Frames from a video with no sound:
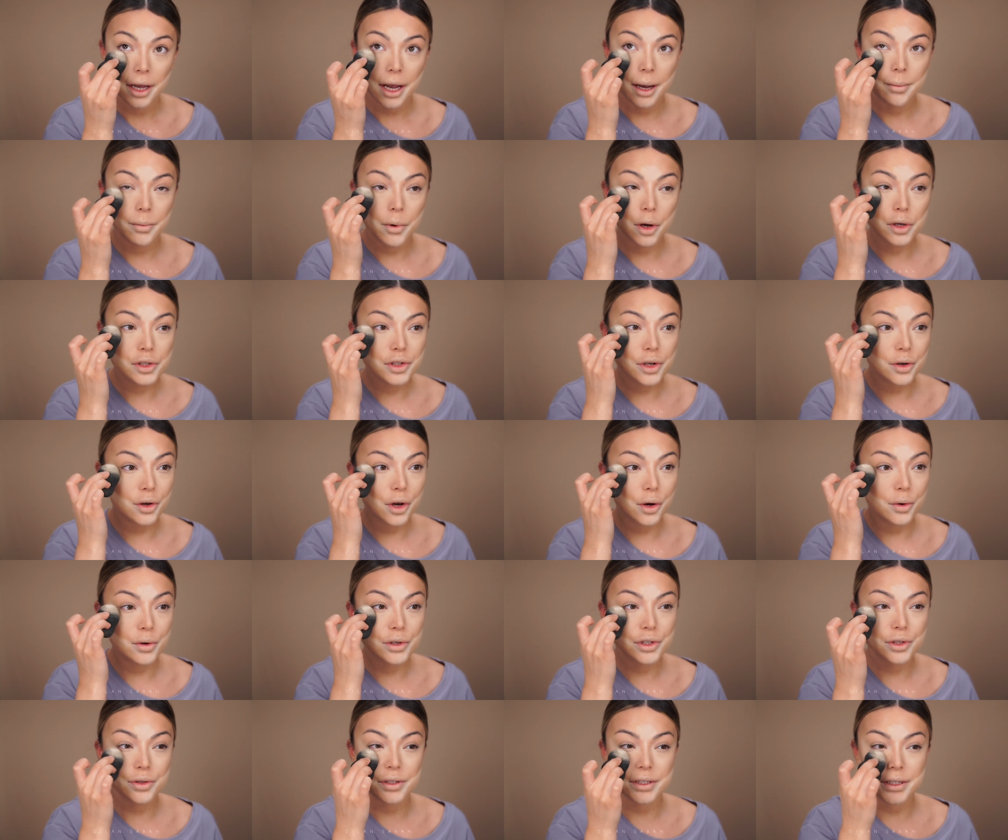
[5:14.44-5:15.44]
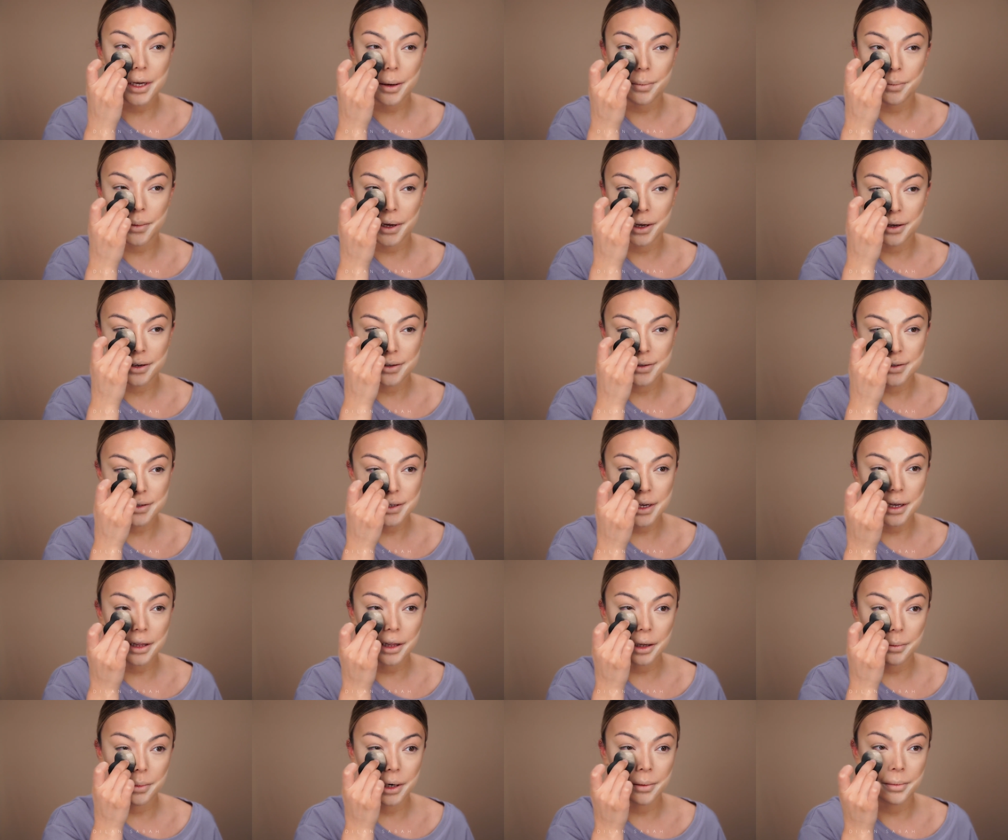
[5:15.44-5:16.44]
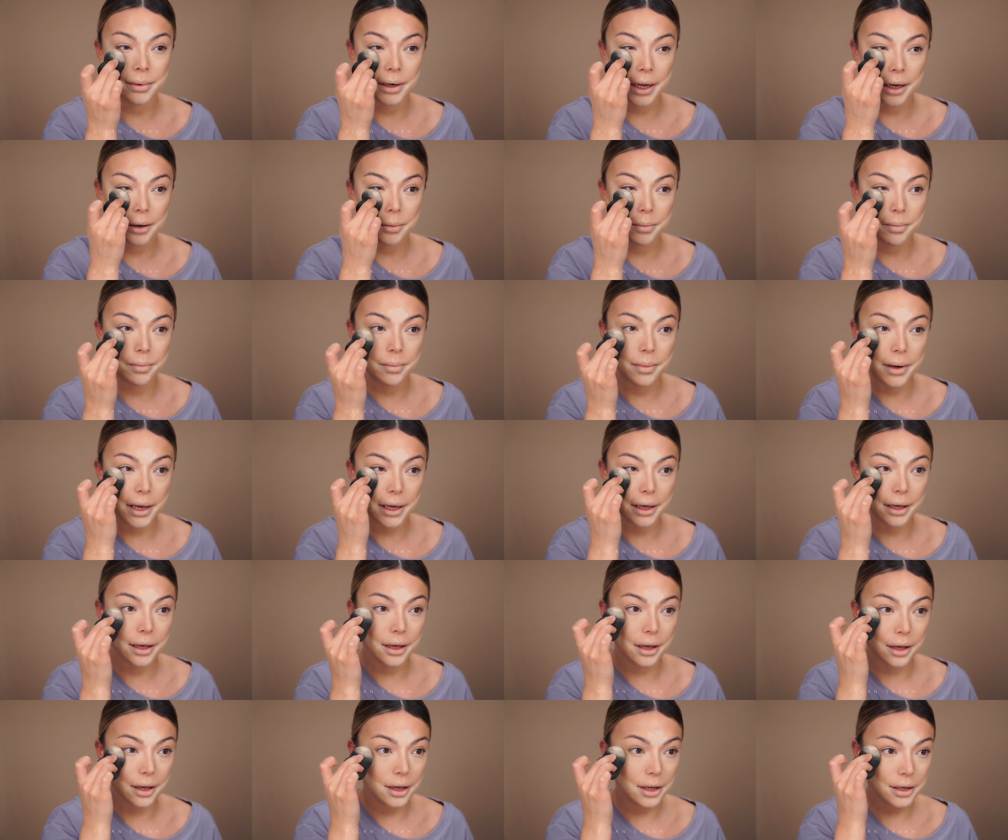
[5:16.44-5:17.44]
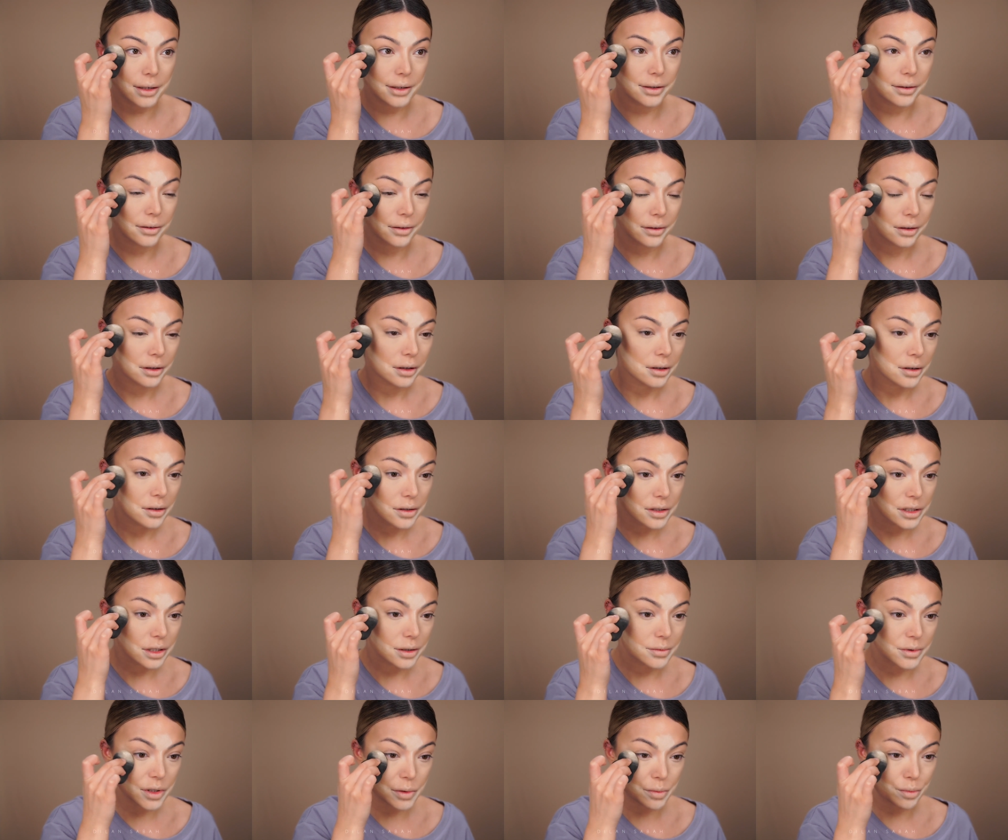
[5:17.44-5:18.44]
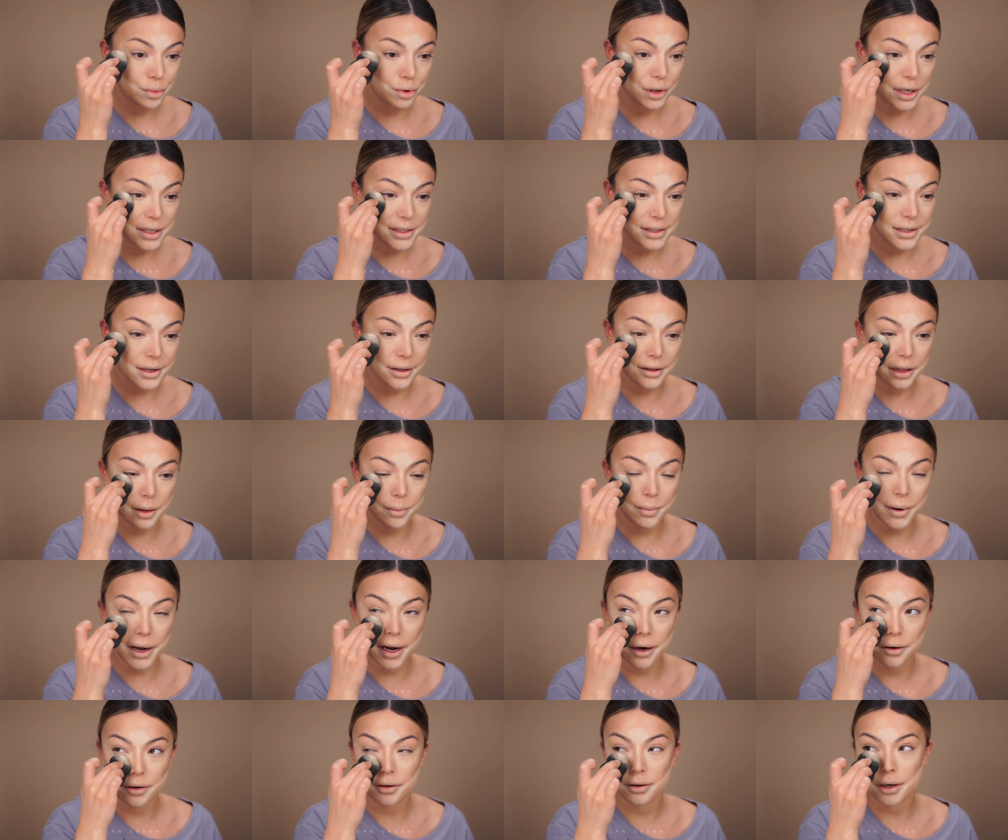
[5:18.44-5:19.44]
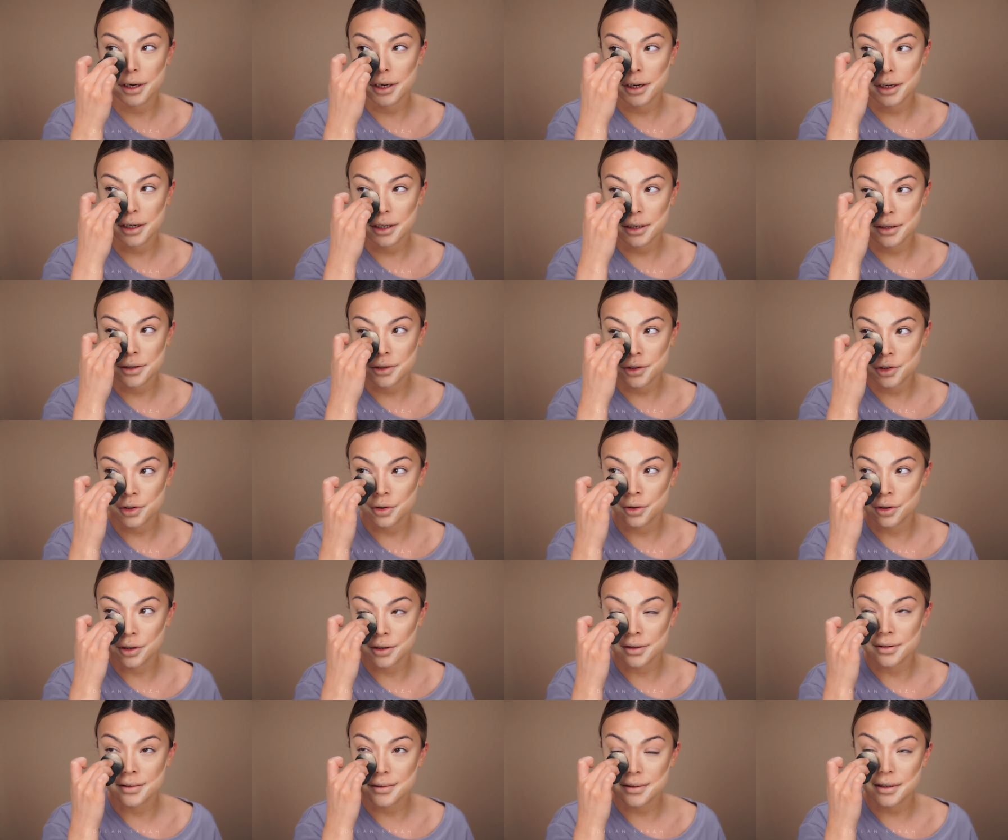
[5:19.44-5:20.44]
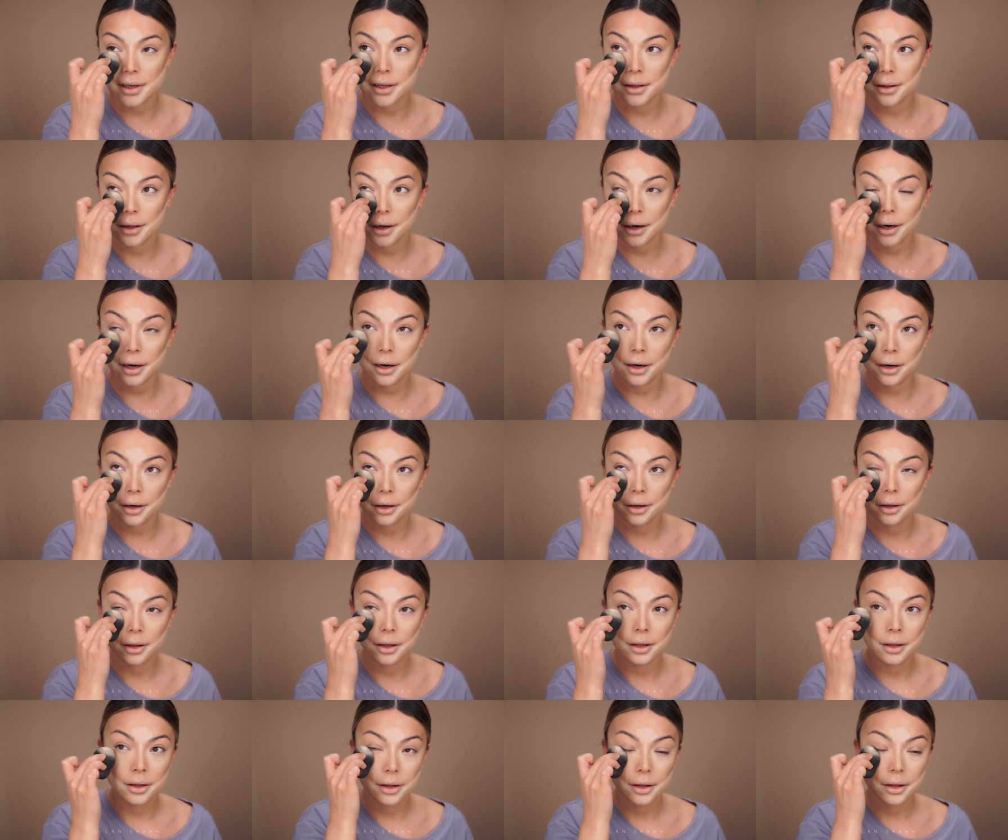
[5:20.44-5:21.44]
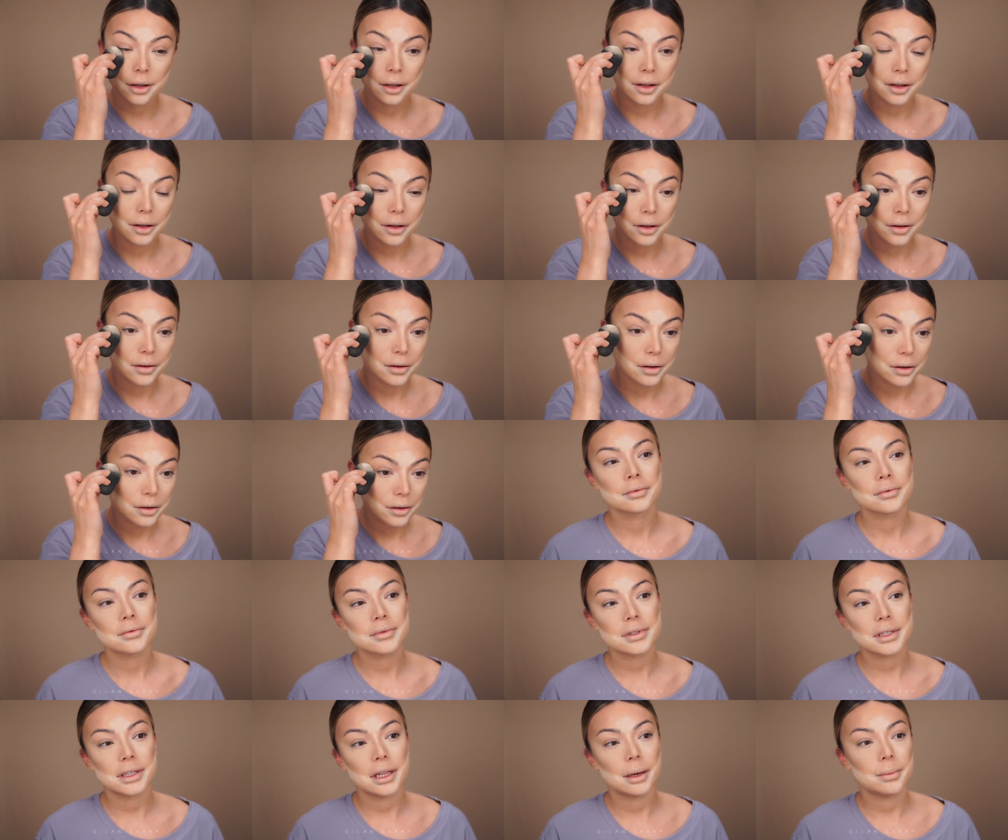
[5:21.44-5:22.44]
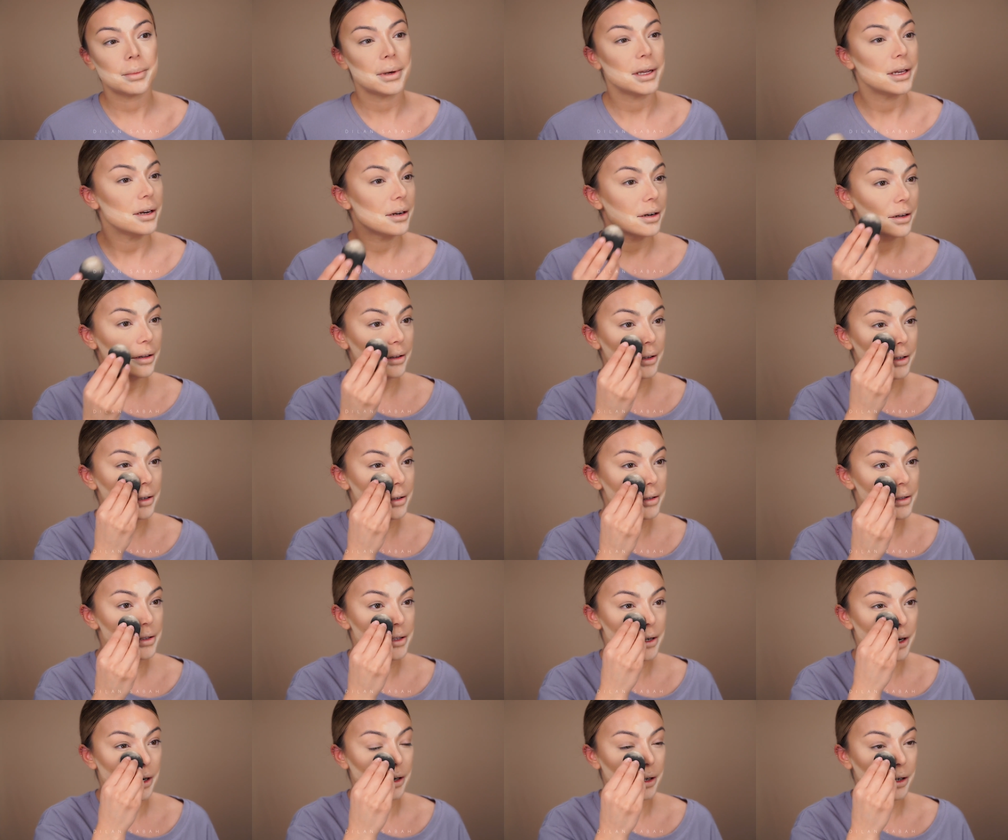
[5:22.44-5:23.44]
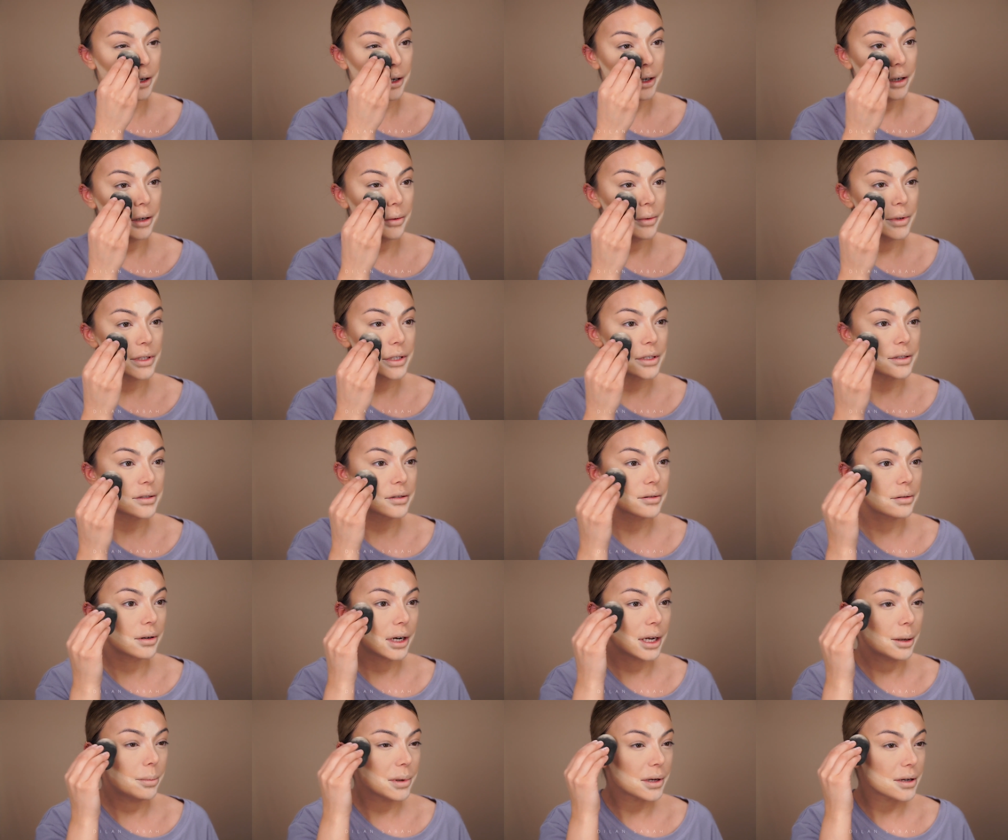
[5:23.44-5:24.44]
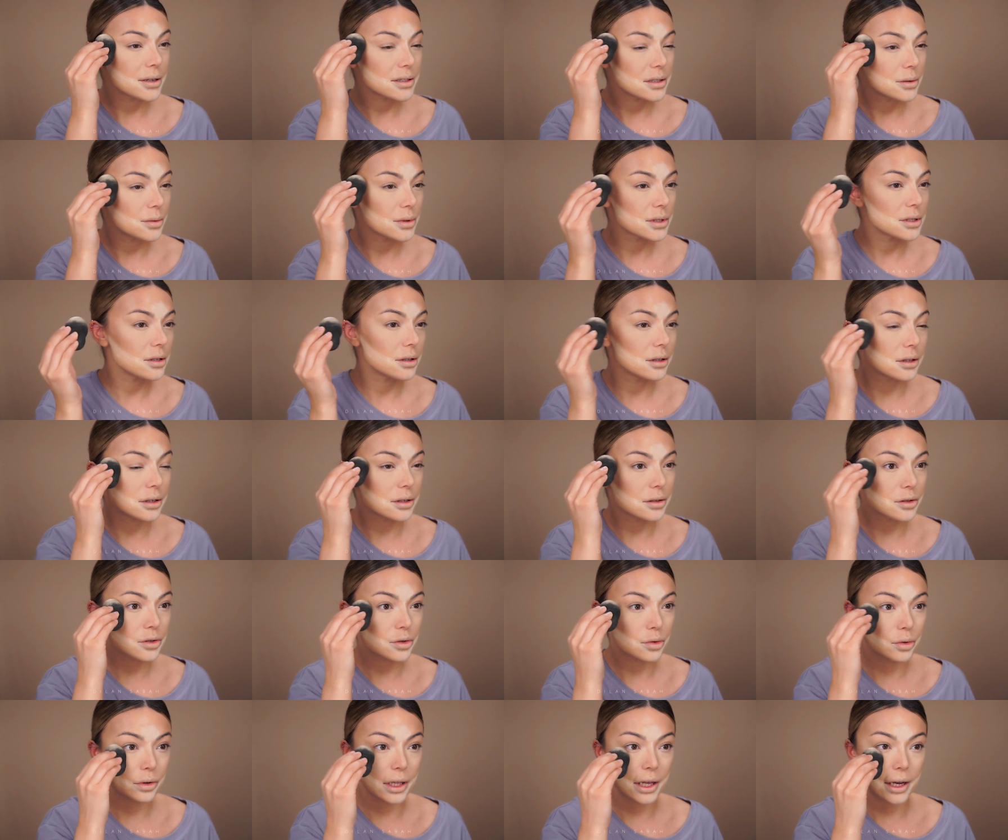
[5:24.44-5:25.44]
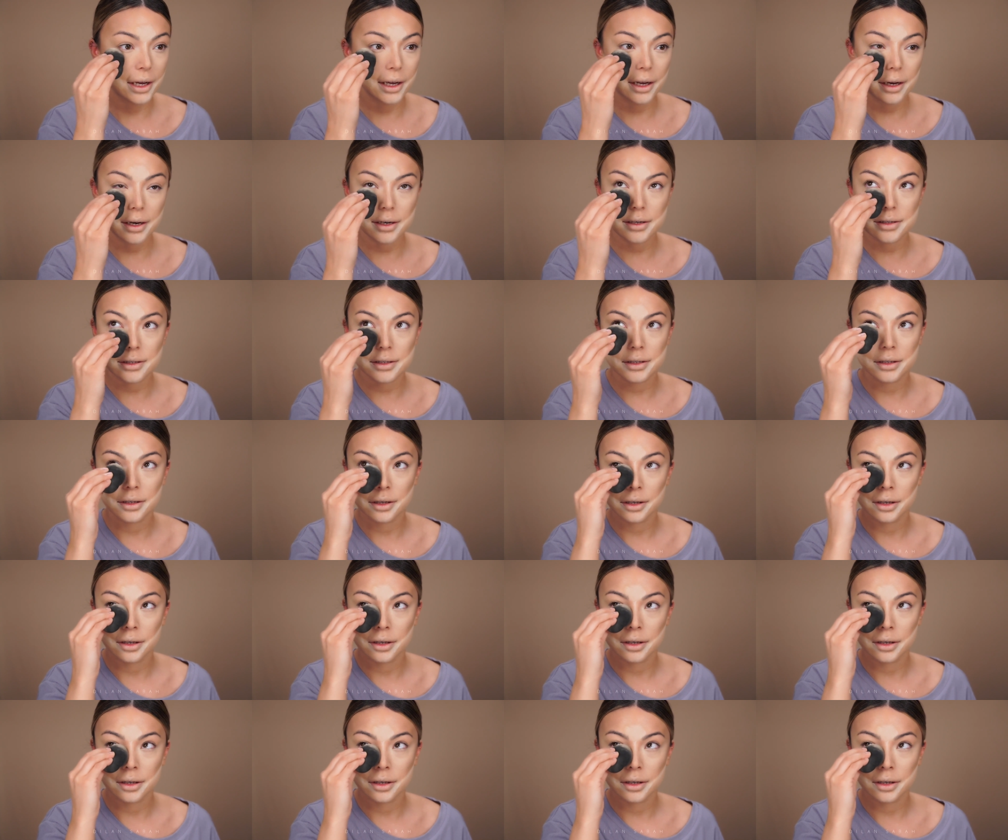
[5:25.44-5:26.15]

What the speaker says: I'm also going to set my concealer, but I'm not baking it. So I'm just pressing the powder into the concealer. See, that made it a little darker, which is great because it was a little too light.